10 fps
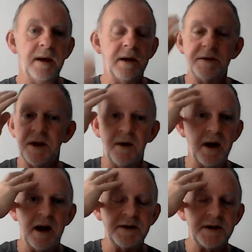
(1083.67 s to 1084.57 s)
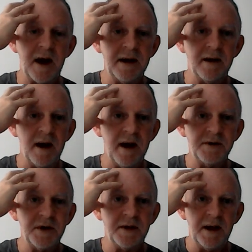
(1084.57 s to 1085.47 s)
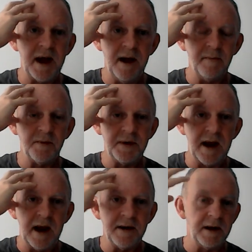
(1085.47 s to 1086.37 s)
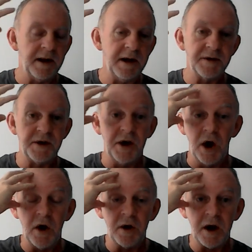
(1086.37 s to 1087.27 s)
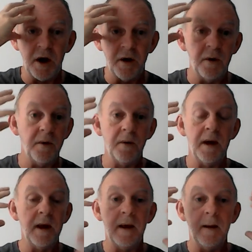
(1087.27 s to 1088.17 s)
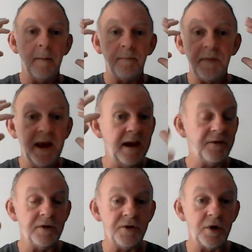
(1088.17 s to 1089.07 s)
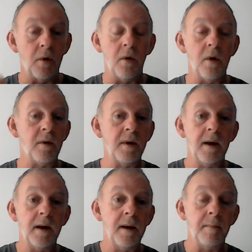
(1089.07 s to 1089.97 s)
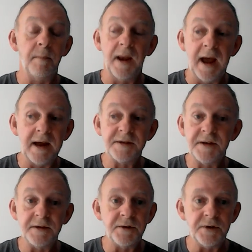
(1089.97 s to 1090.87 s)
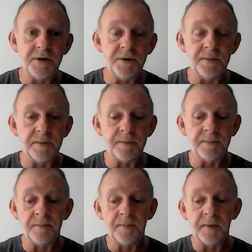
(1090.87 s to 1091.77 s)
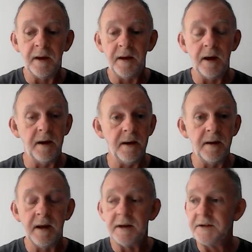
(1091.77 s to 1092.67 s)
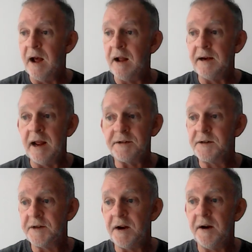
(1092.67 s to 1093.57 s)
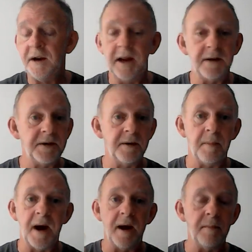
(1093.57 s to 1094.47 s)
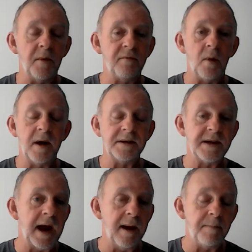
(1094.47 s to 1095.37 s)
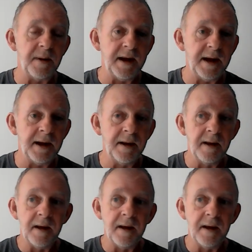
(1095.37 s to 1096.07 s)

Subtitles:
because they're not psychologically able to handle it. It's gung-ho, hit the shore, blasting, shooting. It's not necessary to get to the bottom of what's happening.